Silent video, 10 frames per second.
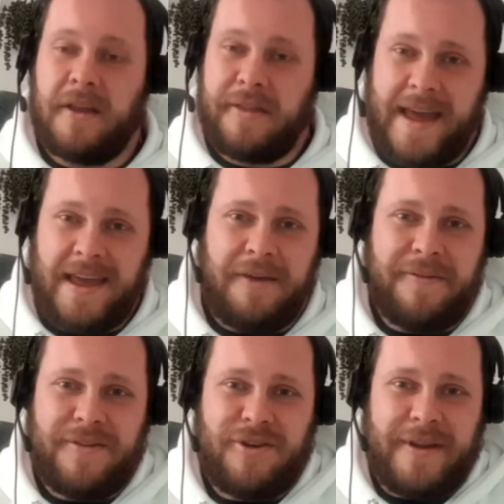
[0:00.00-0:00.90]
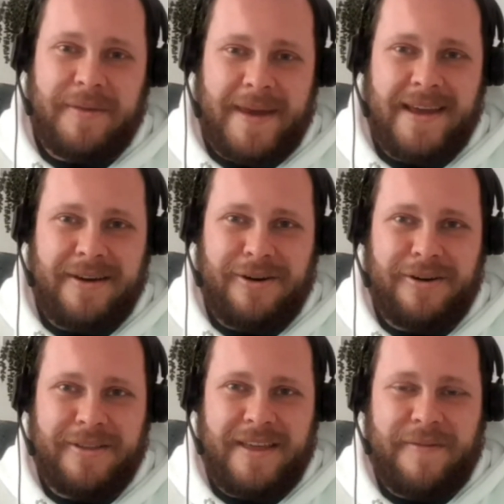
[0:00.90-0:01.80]
And thank you for joining me
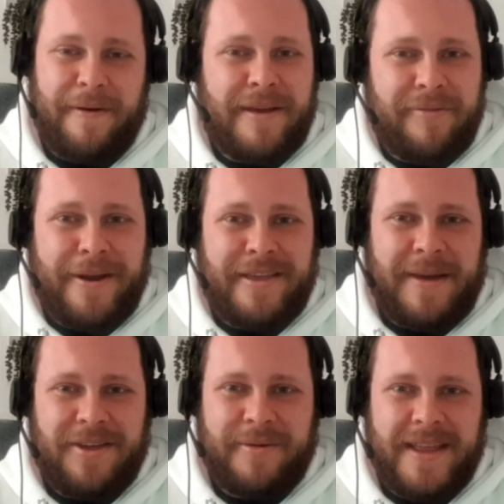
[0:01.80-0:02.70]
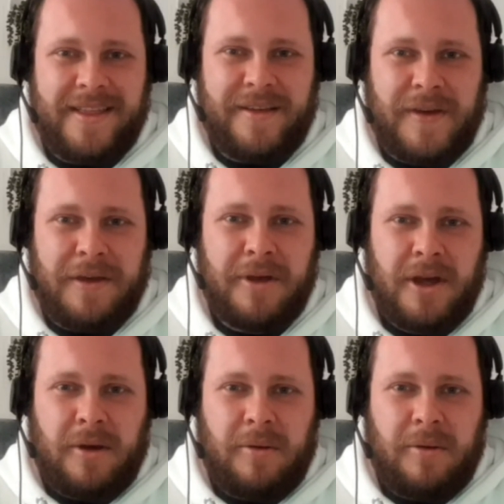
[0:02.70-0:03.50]
on this very, very special interview.